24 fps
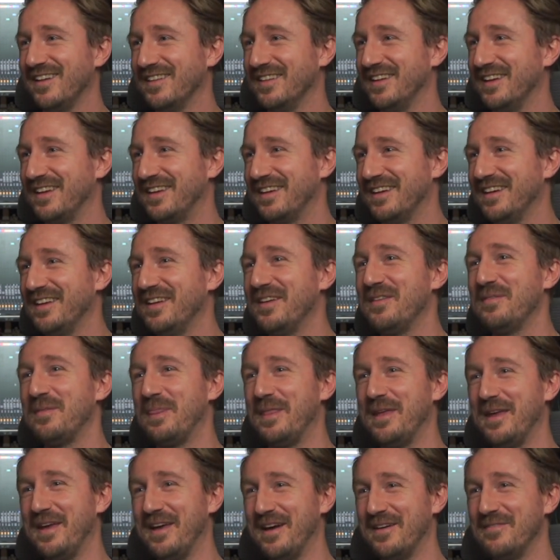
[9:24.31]
Like,
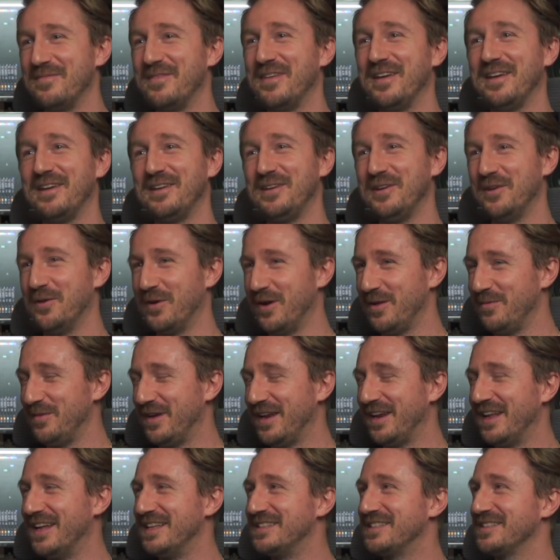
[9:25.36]
you know what I
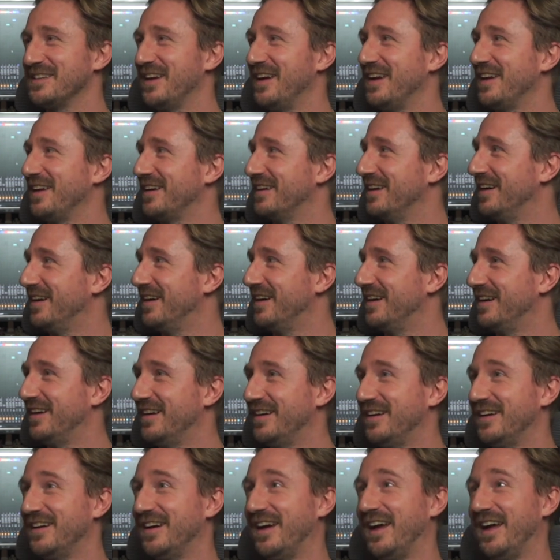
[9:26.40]
mean? It's like,
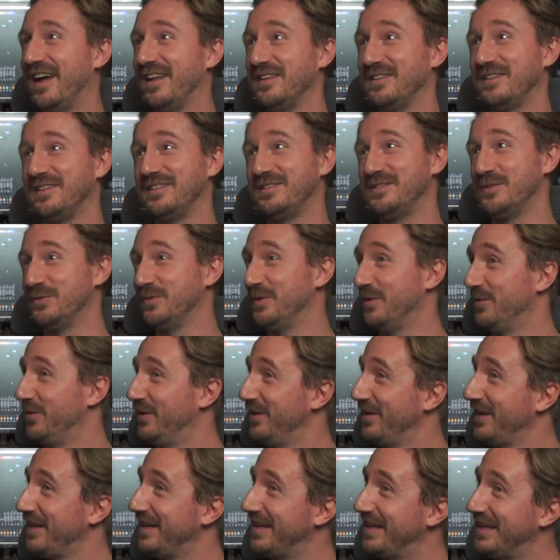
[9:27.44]
do we
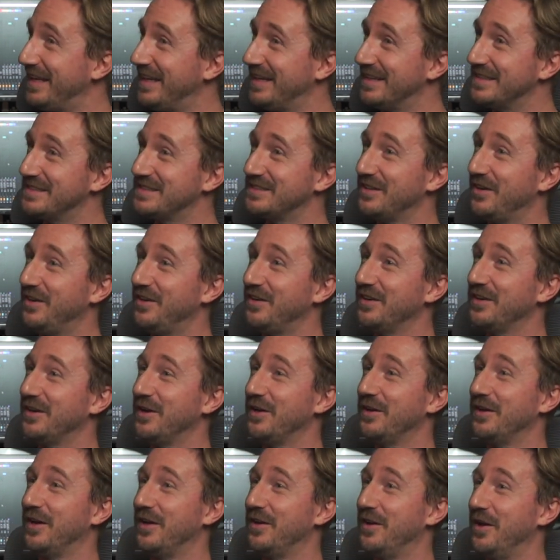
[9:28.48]
really need
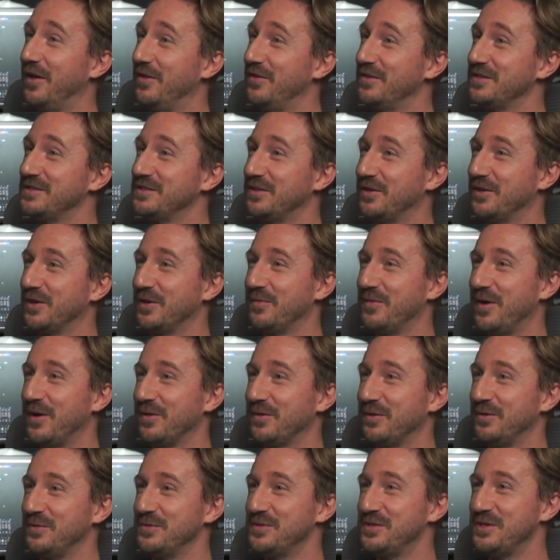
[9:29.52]
another song about
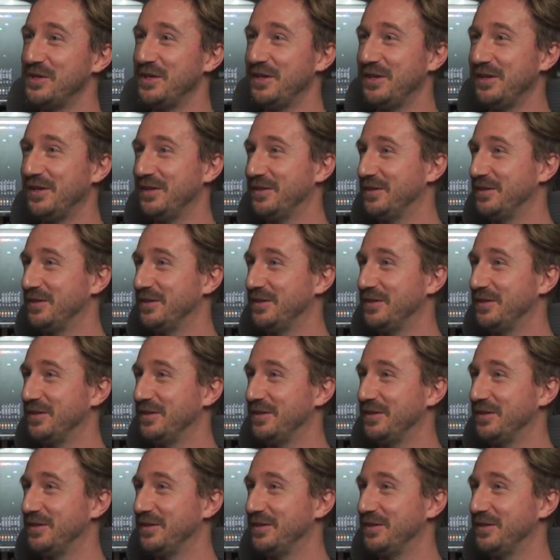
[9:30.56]
Gucci?